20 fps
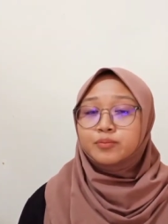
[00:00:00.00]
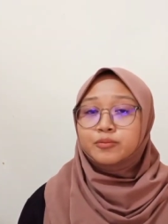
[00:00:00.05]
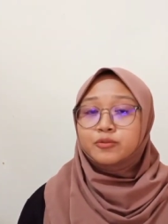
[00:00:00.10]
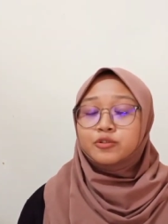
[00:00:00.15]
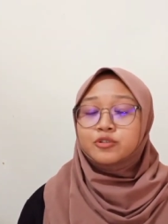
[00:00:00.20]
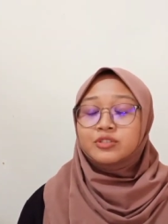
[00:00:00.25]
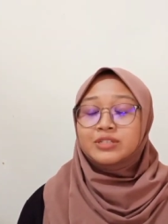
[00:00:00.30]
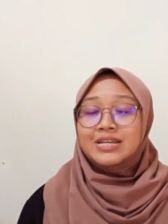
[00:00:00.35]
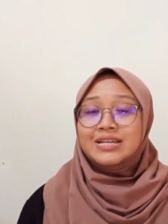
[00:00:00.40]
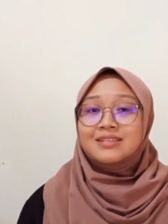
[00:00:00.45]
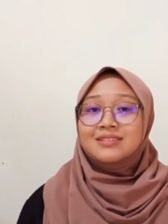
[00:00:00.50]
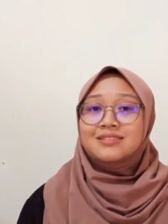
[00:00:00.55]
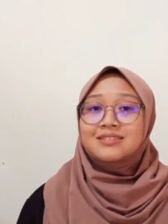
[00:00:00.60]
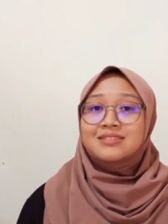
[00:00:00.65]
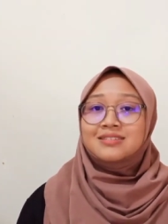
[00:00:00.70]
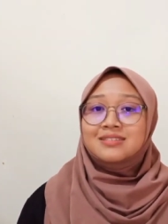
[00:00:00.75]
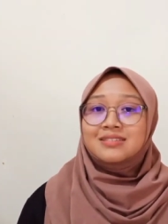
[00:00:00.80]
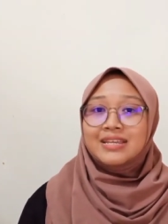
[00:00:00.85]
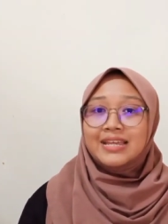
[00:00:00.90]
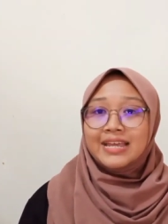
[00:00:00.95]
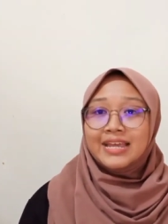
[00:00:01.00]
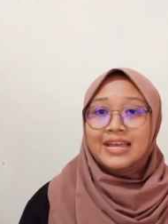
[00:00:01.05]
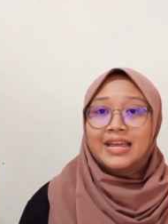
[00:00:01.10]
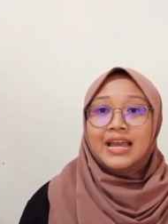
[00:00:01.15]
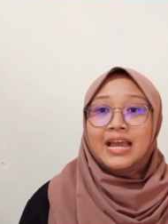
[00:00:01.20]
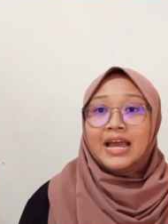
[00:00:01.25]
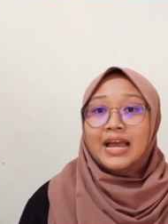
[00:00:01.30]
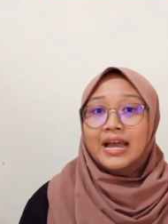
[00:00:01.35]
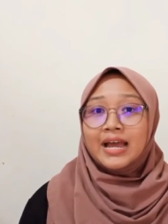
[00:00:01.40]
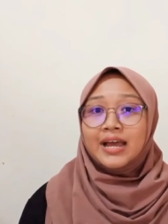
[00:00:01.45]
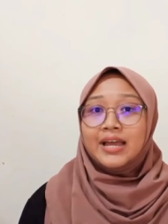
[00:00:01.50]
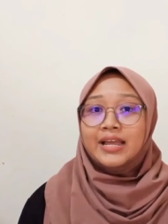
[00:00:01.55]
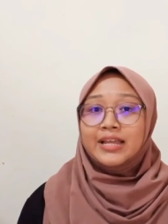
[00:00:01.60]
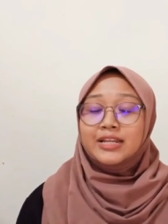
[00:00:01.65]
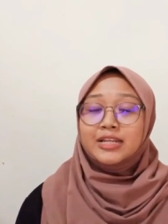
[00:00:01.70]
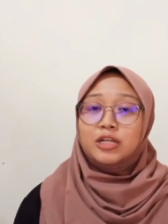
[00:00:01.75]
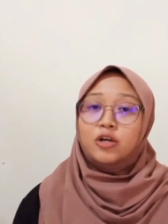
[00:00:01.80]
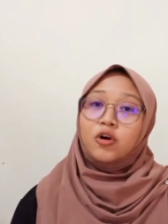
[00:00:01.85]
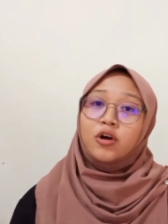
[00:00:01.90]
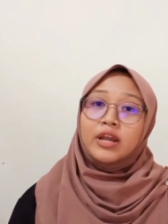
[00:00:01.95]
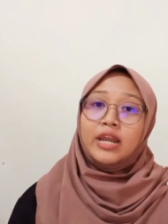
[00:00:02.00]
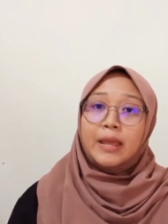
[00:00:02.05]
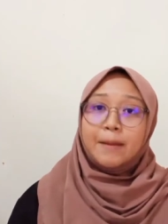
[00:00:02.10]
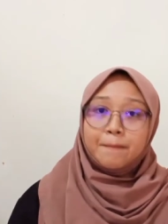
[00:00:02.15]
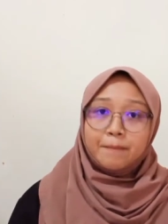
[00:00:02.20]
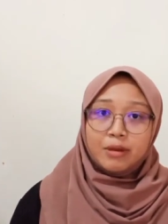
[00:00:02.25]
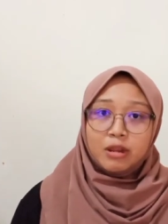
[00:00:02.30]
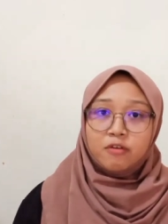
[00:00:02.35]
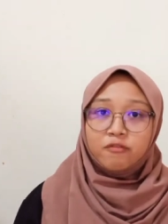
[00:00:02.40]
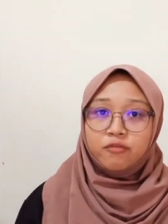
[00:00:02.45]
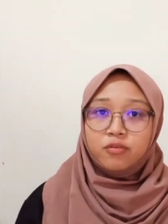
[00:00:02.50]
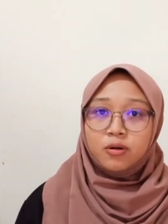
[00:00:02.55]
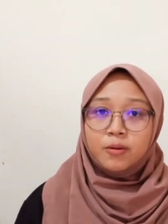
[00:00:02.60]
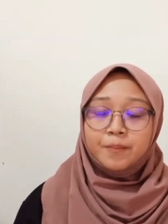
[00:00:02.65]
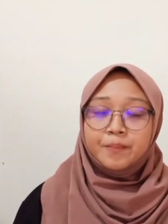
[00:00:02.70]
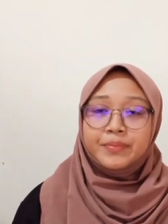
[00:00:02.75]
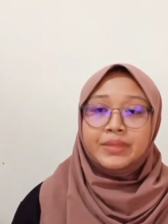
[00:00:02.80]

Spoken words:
post and say in the online platform.